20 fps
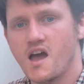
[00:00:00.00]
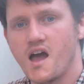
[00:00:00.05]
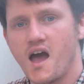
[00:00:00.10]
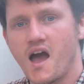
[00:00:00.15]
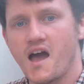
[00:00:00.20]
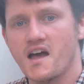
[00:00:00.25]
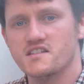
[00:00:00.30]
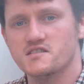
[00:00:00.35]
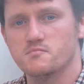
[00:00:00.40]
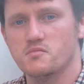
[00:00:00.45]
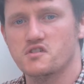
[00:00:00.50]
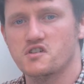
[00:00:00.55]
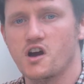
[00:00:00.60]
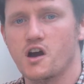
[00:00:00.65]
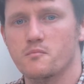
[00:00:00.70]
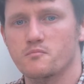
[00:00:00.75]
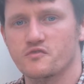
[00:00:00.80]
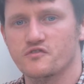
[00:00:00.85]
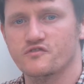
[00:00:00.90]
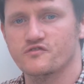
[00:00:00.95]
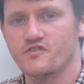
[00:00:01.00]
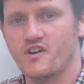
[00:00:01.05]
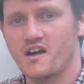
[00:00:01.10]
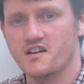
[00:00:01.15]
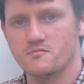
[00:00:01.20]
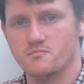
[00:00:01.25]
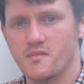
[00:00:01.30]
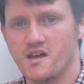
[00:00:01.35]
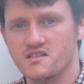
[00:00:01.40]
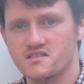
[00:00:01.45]
has become
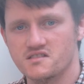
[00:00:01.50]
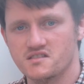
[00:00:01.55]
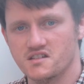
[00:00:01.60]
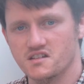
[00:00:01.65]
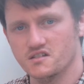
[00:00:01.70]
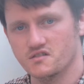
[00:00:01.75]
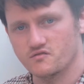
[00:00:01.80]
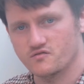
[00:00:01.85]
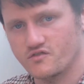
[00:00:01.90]
fragmented.